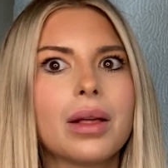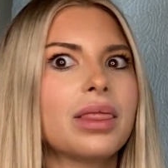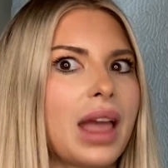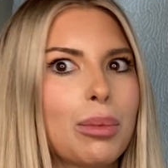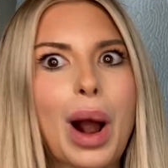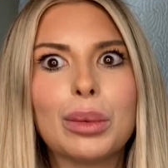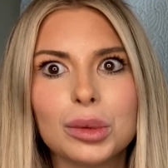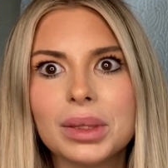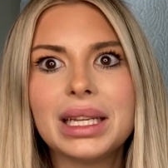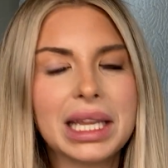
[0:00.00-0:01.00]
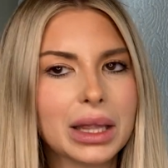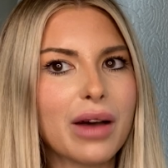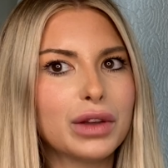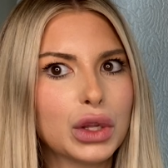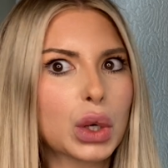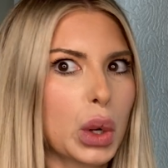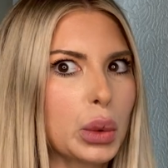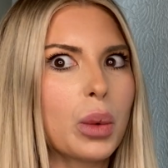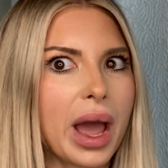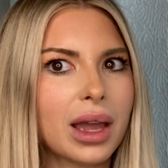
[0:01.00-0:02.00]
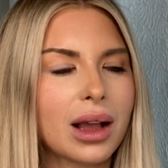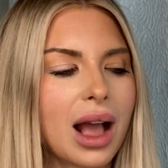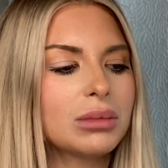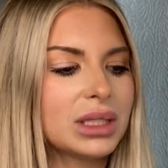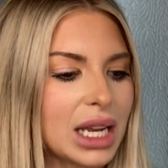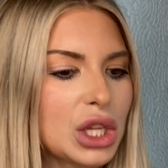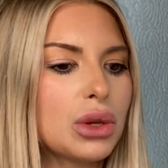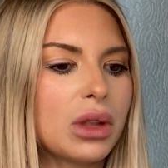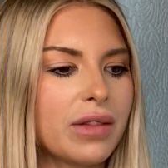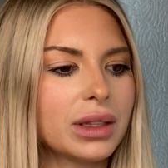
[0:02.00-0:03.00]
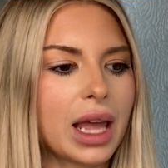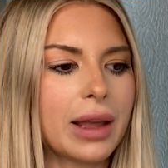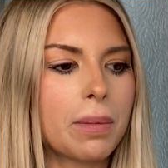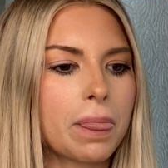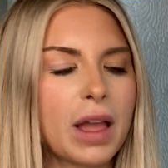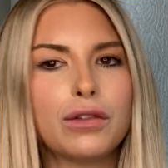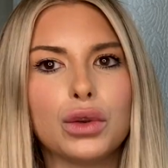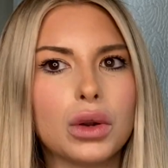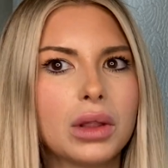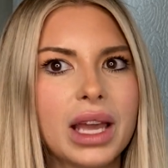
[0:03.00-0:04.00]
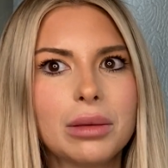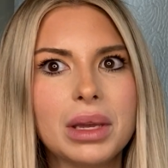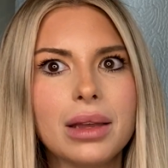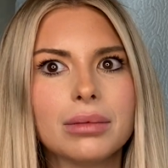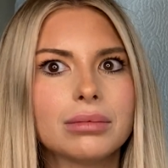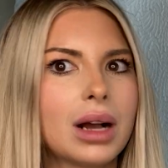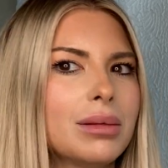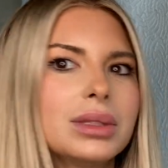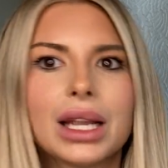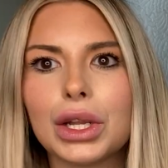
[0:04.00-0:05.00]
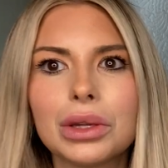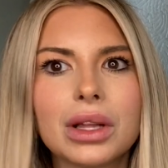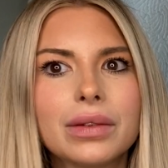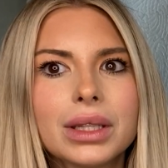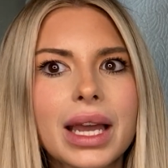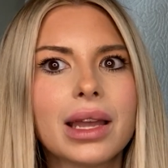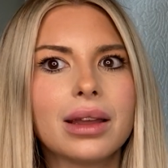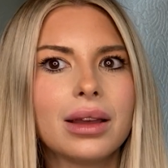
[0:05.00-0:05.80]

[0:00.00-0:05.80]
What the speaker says: They probably need love in their own way. I'm sending you love and light. If you don't like me, I'm sending you love and light.